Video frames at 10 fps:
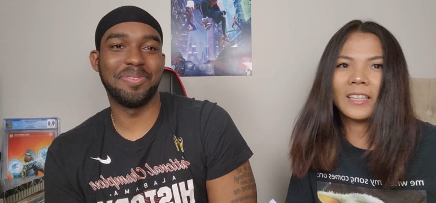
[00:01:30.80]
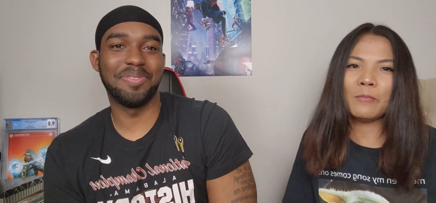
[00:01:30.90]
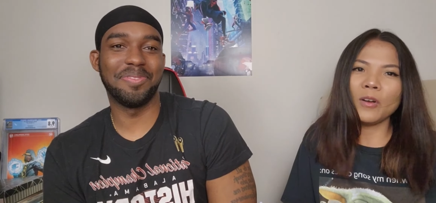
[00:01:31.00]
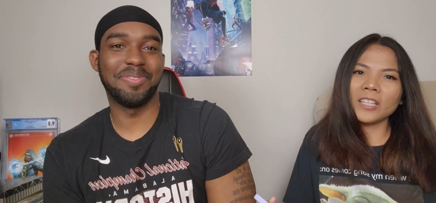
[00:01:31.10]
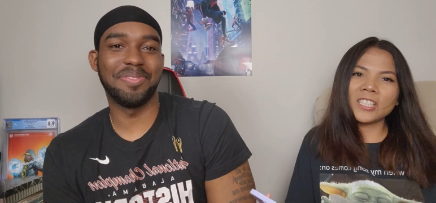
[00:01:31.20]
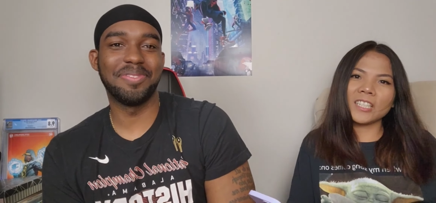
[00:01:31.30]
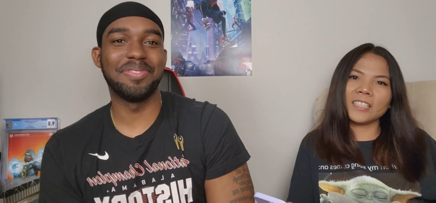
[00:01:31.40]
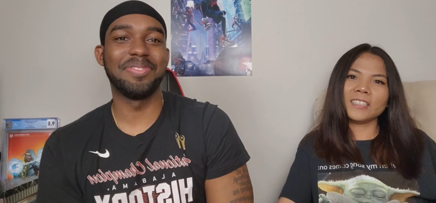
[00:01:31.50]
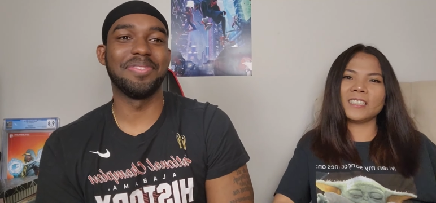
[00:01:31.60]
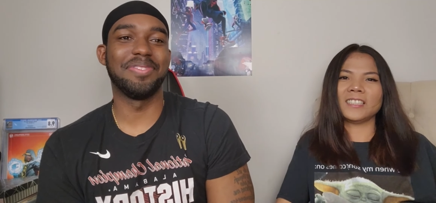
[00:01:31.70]
Speaker 1: I'm
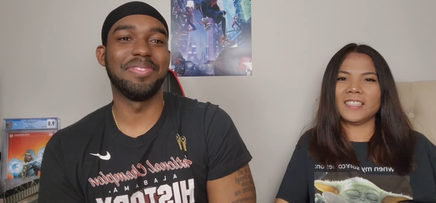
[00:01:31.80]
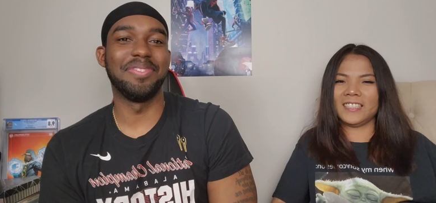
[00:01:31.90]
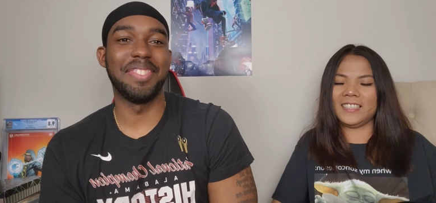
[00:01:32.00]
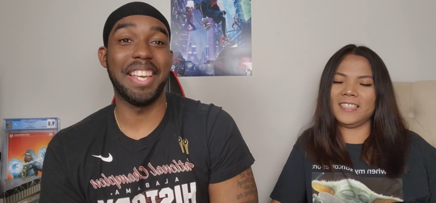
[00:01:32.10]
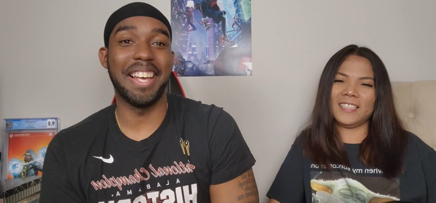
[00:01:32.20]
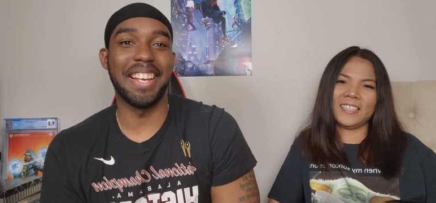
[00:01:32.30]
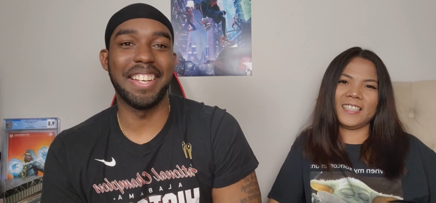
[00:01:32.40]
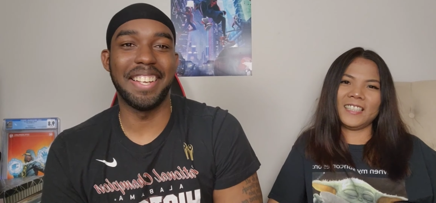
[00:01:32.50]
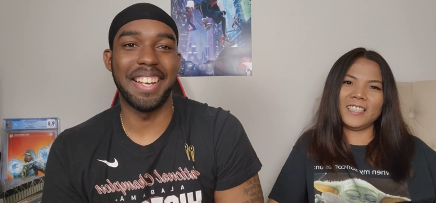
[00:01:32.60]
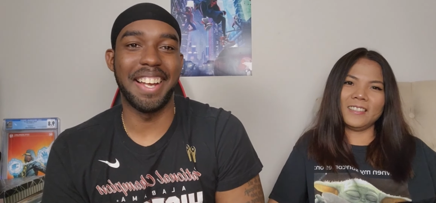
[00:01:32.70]
watching.
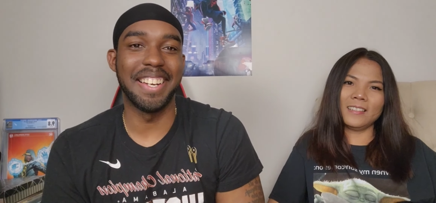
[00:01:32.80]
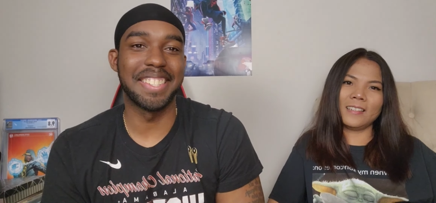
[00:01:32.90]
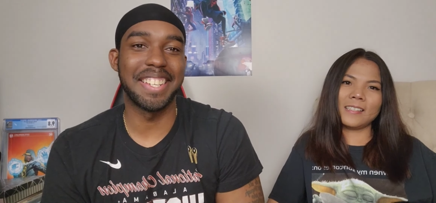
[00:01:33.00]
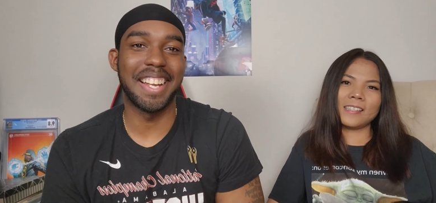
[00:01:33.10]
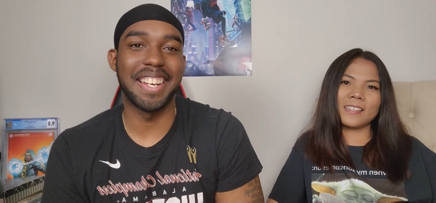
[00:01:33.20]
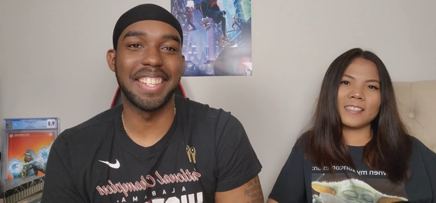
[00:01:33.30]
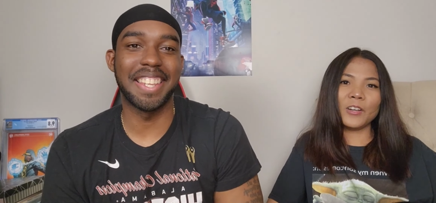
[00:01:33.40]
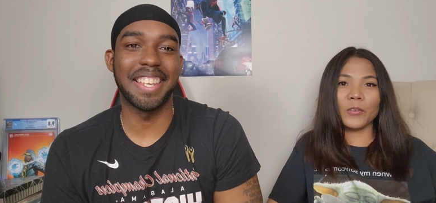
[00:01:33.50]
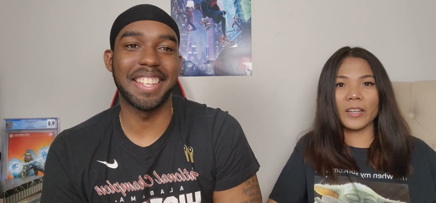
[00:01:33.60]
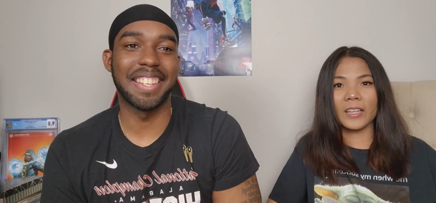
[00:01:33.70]
Speaker 2: Yeah, honestly, I didn't
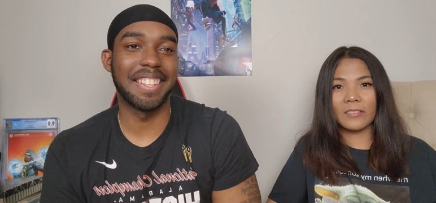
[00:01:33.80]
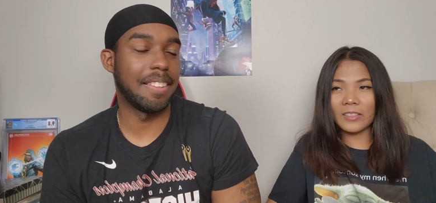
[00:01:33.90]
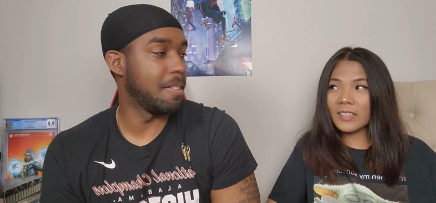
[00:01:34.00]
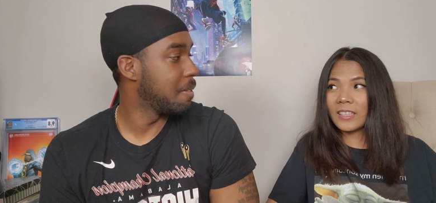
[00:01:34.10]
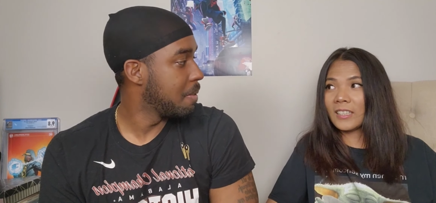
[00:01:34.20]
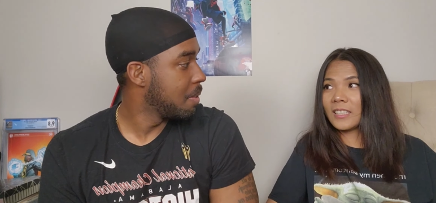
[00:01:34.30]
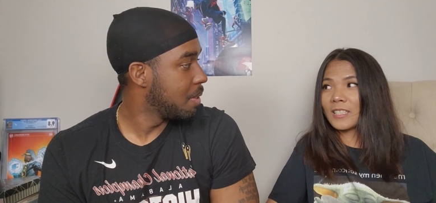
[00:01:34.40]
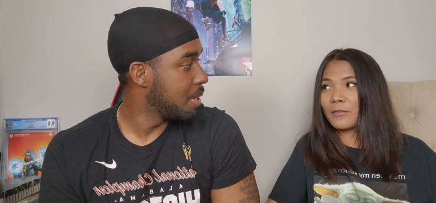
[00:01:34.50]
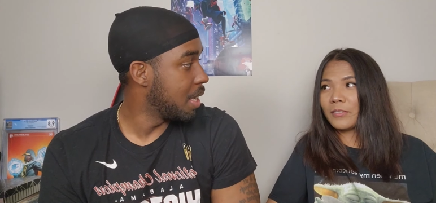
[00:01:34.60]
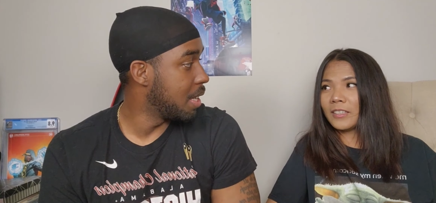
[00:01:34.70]
no, think. No,
Speaker 1: it really
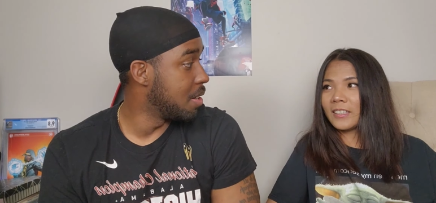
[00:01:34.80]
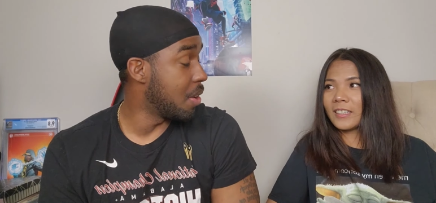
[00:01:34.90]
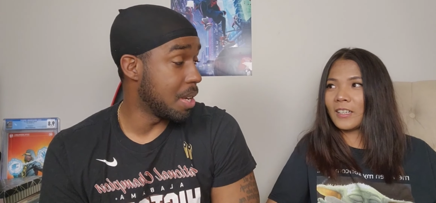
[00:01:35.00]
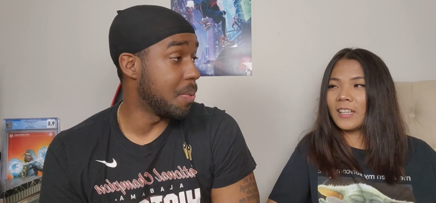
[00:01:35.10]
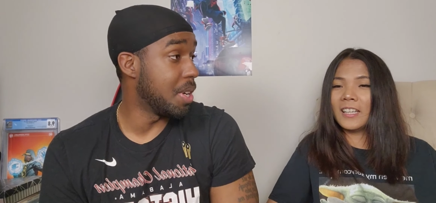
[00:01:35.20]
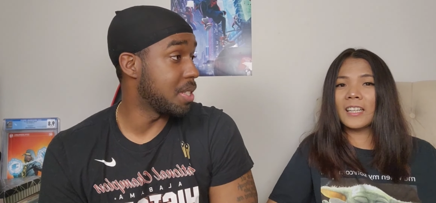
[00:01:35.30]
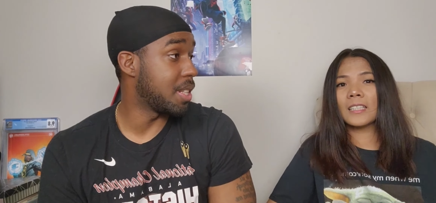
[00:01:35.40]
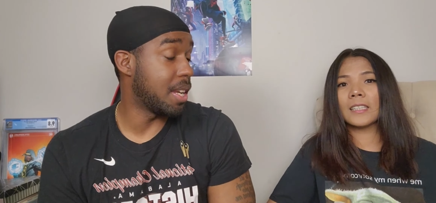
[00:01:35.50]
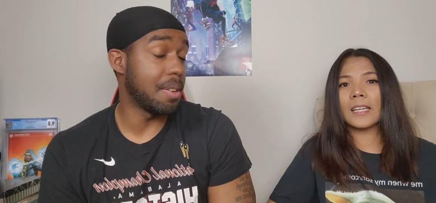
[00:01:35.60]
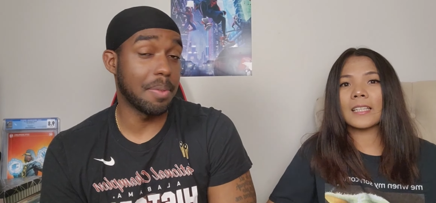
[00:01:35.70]
is. It yeah, no, like, it was
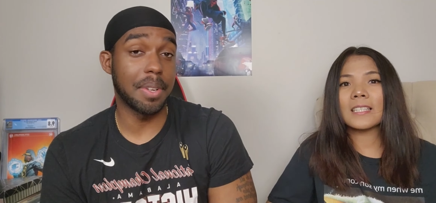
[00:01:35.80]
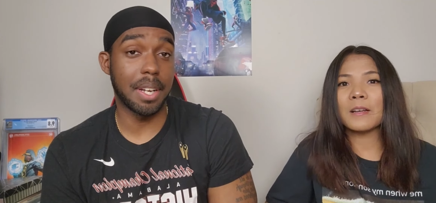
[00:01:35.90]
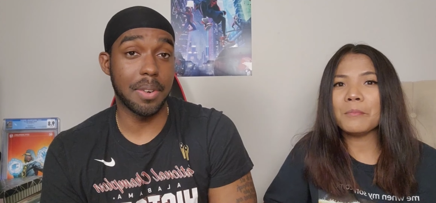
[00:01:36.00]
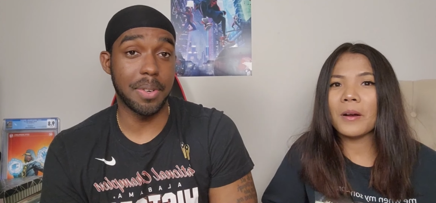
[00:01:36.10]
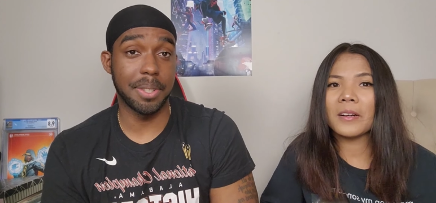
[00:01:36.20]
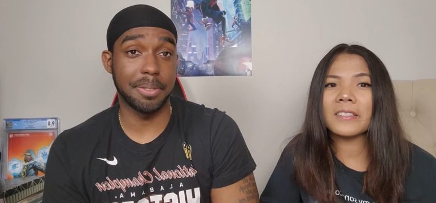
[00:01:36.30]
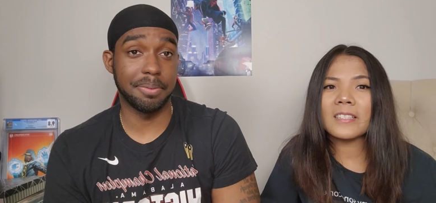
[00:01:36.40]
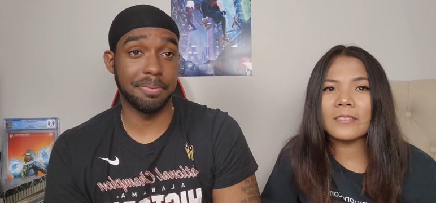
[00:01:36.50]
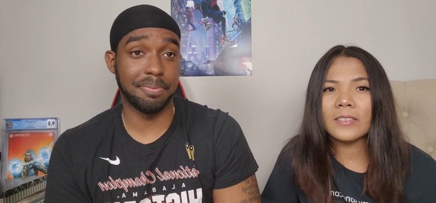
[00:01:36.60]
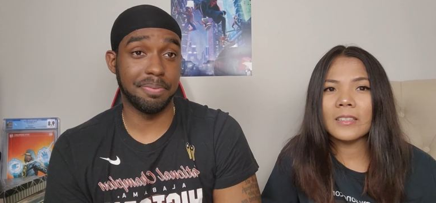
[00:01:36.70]
there. Like, some like
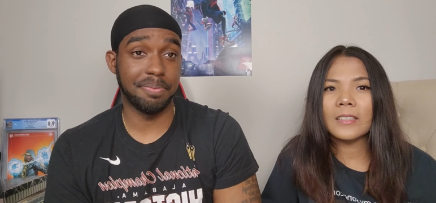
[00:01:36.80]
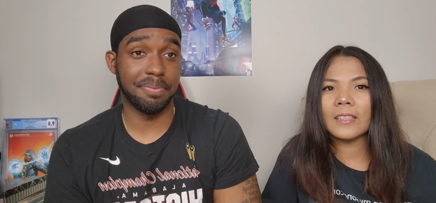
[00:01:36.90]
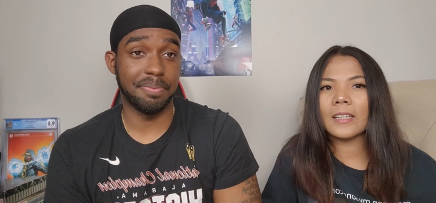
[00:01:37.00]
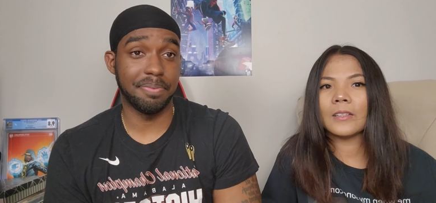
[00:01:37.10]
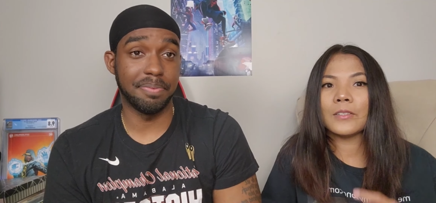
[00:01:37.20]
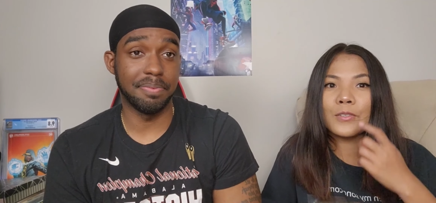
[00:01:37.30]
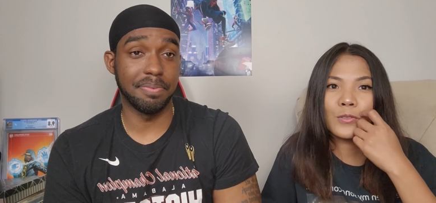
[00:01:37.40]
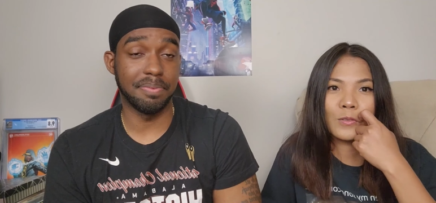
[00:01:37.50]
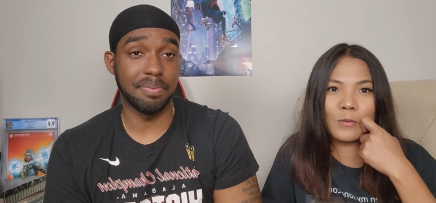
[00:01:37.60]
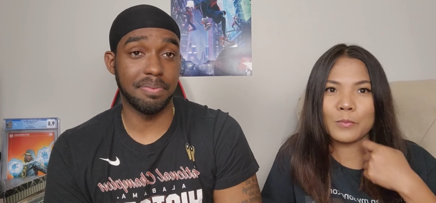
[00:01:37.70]
parts of it are mm -hmm.
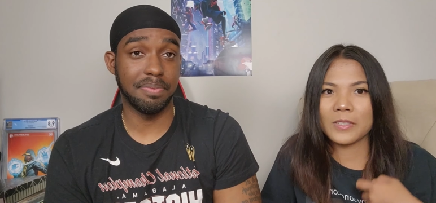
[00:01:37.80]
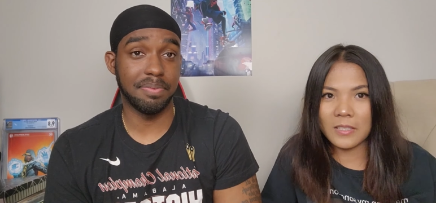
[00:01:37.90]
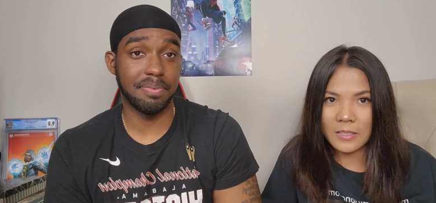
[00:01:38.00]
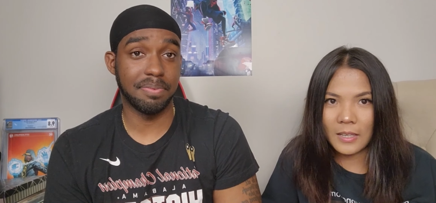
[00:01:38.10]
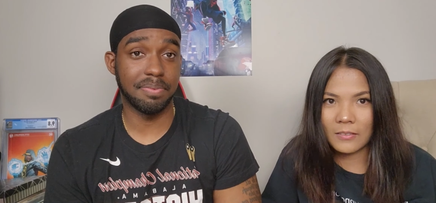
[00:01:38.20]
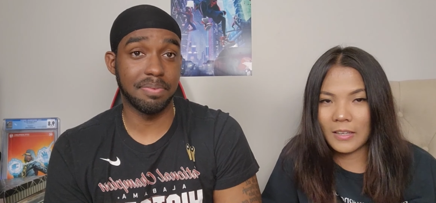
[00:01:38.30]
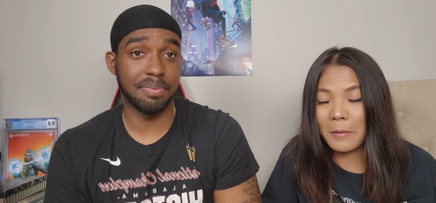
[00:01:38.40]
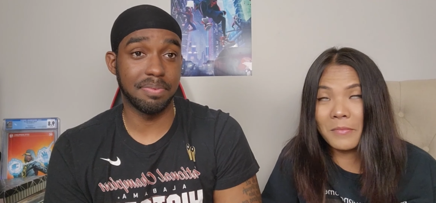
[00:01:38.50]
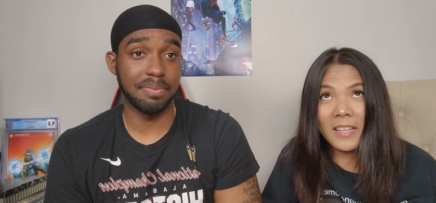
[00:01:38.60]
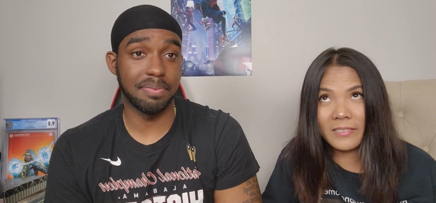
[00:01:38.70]
super scary.
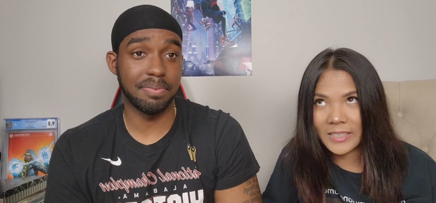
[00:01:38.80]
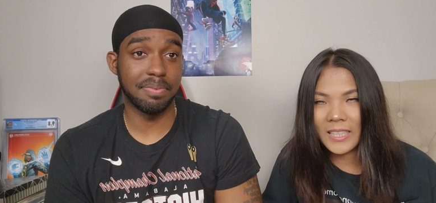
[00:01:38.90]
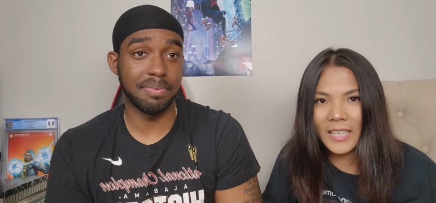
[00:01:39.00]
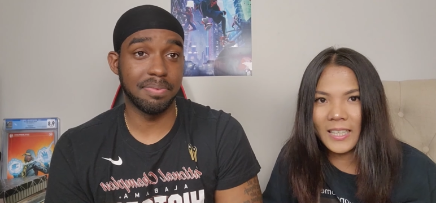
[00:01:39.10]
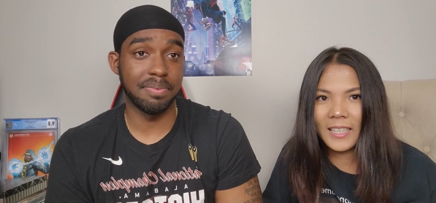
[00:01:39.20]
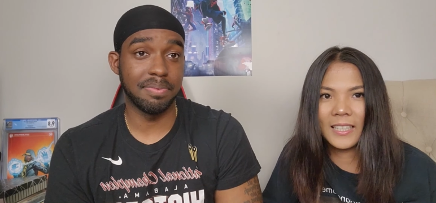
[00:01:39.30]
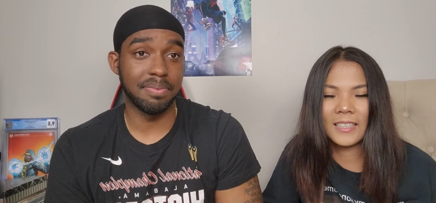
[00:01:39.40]
I'm not even kidding.